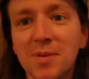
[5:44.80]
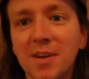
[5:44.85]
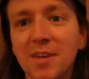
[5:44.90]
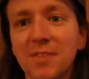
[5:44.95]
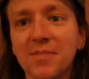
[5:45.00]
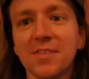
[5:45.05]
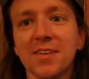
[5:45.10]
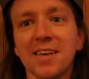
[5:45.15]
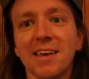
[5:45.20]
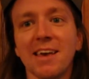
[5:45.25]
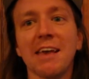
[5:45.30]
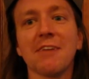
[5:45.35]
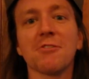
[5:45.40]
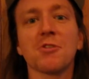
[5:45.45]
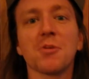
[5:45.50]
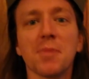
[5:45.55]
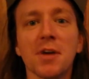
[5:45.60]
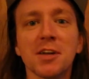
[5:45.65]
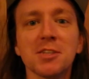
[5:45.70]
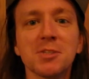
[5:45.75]
me of? It
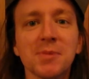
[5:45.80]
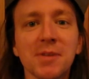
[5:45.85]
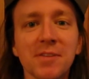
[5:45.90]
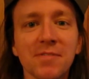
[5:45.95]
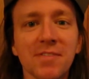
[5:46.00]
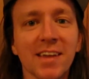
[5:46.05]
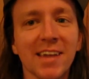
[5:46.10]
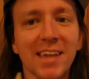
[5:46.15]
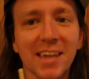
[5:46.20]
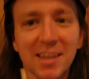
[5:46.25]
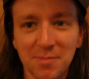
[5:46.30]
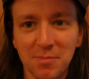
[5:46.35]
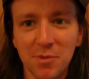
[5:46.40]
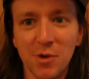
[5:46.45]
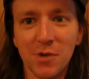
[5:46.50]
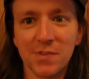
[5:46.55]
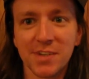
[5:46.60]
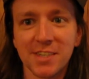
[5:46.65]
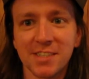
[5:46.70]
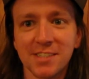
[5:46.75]
reminds me of like in
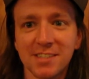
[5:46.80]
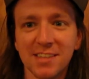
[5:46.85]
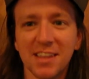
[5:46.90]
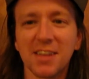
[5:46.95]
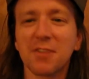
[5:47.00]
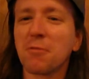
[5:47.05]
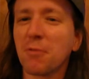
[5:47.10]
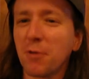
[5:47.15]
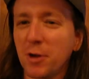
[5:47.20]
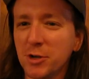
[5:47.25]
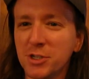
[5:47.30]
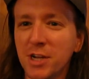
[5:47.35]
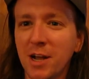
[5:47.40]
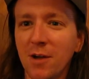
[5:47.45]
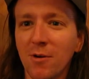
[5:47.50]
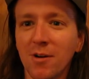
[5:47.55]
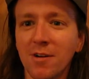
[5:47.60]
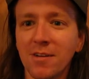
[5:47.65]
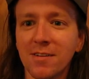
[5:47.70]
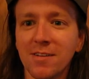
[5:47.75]
movies, like Rush
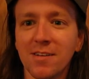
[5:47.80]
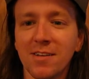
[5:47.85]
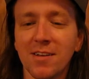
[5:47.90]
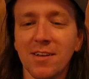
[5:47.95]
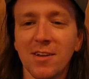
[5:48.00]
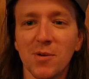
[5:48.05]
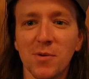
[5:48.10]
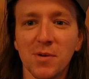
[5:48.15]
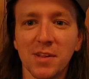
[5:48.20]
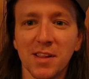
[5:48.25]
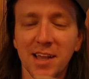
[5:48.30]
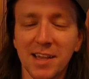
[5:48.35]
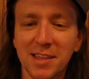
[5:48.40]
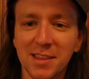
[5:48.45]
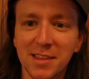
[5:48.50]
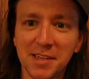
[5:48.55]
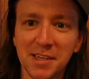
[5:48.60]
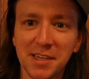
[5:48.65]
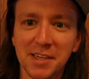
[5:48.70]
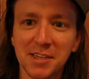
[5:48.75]
Hour, when
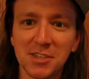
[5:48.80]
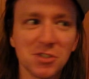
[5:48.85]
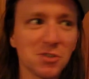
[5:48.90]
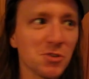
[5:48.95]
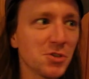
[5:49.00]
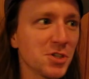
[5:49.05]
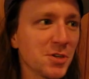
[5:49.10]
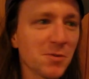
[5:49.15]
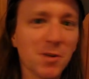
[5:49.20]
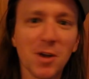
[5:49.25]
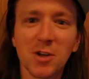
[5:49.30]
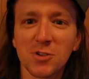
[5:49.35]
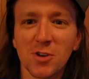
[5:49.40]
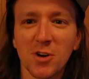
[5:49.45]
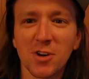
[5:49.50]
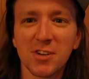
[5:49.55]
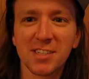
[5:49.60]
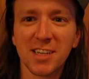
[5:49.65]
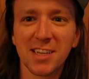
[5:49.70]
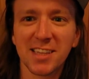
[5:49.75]
like the sushi
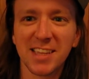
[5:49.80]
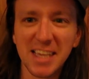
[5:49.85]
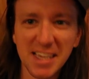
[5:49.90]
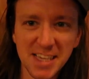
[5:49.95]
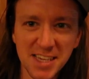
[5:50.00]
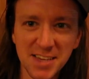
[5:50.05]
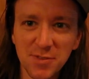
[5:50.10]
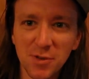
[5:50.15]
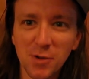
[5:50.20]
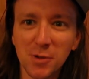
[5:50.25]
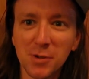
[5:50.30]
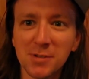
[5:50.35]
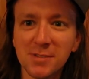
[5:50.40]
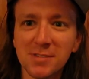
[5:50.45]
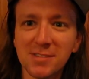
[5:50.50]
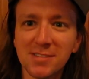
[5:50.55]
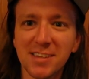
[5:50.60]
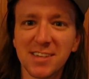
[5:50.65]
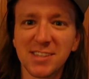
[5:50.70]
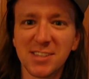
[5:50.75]
restaurant is like the evil,
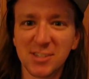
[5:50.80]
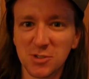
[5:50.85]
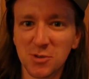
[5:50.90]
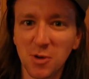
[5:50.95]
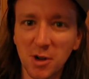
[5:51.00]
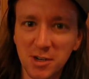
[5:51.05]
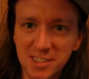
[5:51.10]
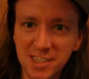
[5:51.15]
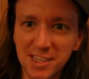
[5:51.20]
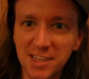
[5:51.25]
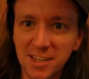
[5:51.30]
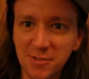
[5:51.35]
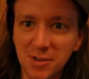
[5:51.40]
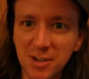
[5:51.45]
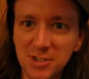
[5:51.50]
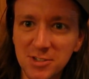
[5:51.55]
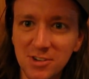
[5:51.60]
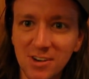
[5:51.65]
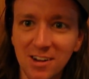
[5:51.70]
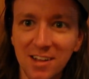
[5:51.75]
like the drug dealing
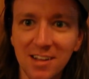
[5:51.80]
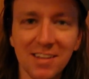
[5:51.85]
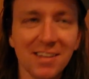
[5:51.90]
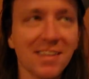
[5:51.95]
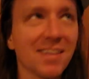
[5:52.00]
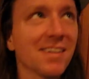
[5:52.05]
restaurant.